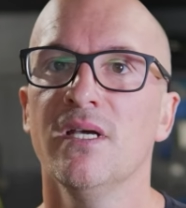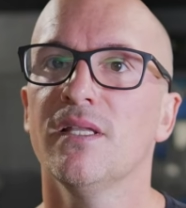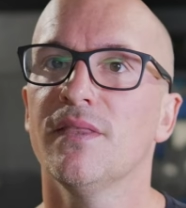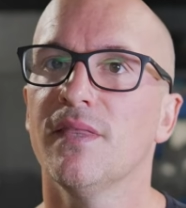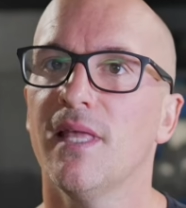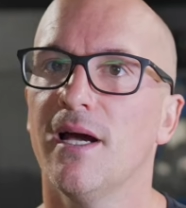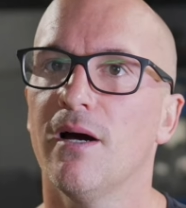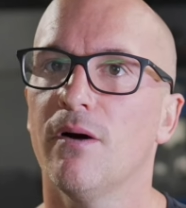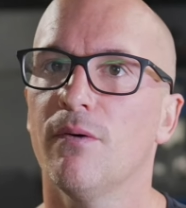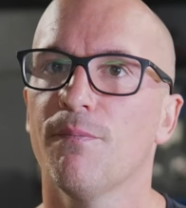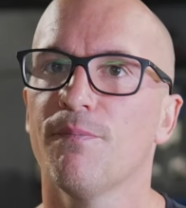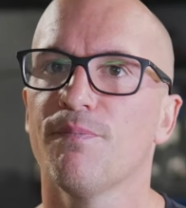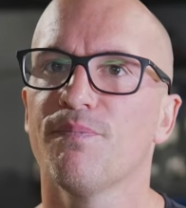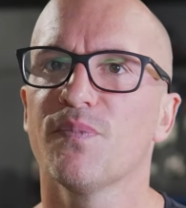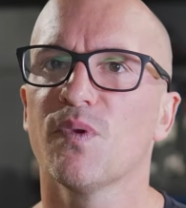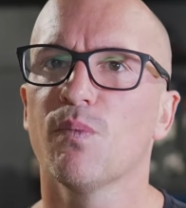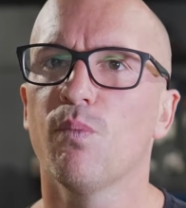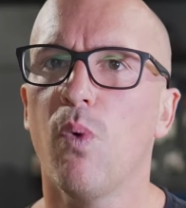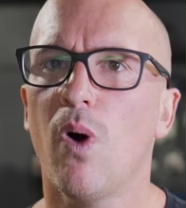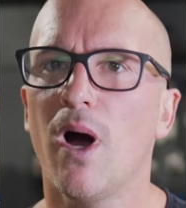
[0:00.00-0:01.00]
Now,
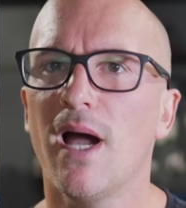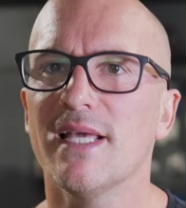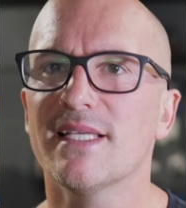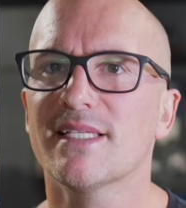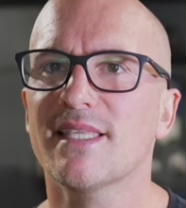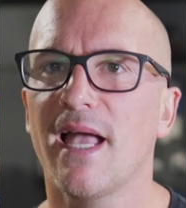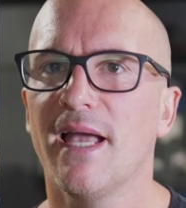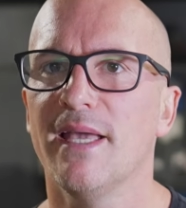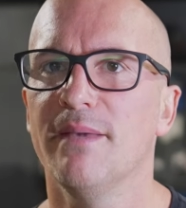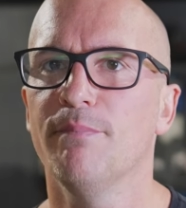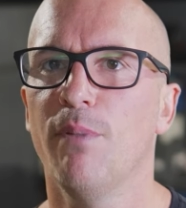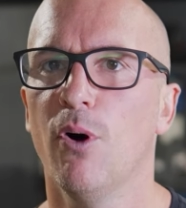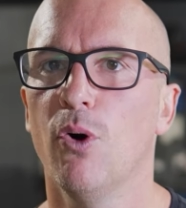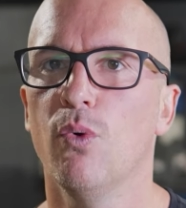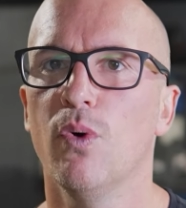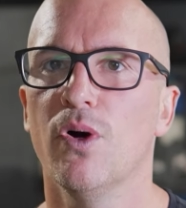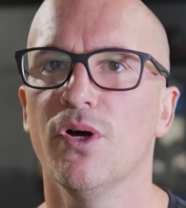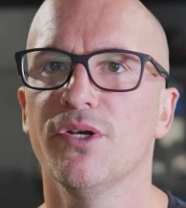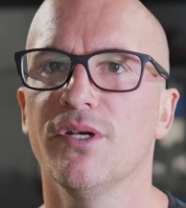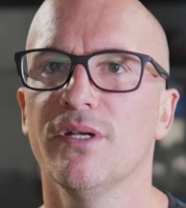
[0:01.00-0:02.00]
why is that
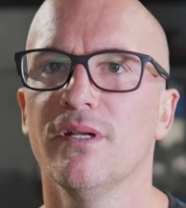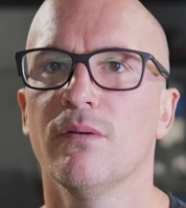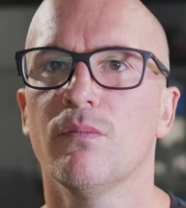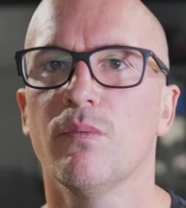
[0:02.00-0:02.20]
important?